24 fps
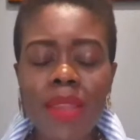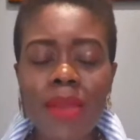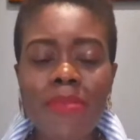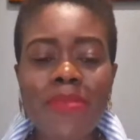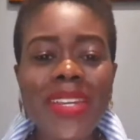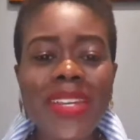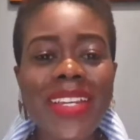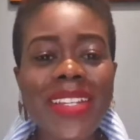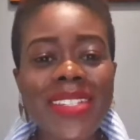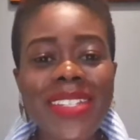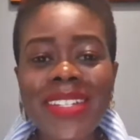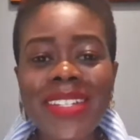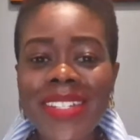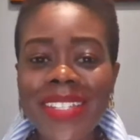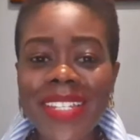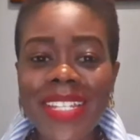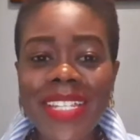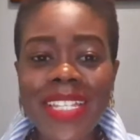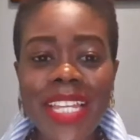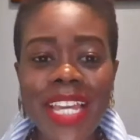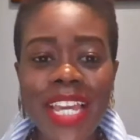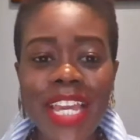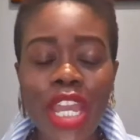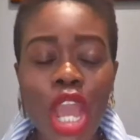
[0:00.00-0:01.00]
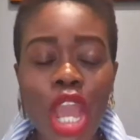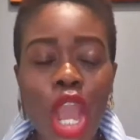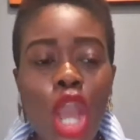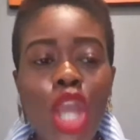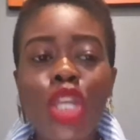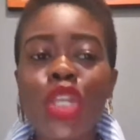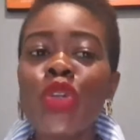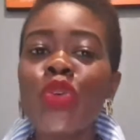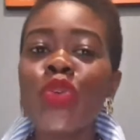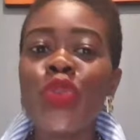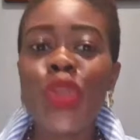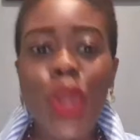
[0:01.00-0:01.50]
because here's the thing,
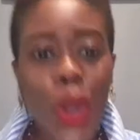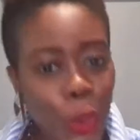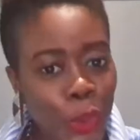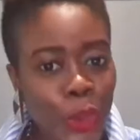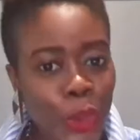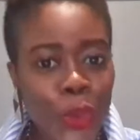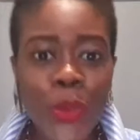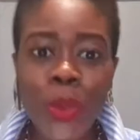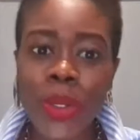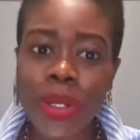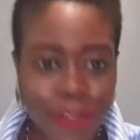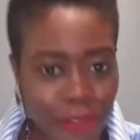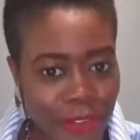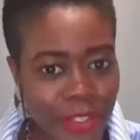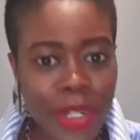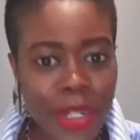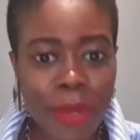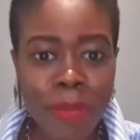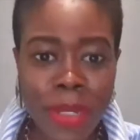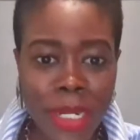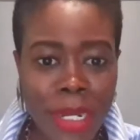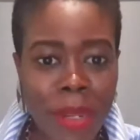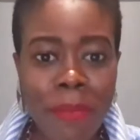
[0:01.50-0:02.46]
you want to fit up in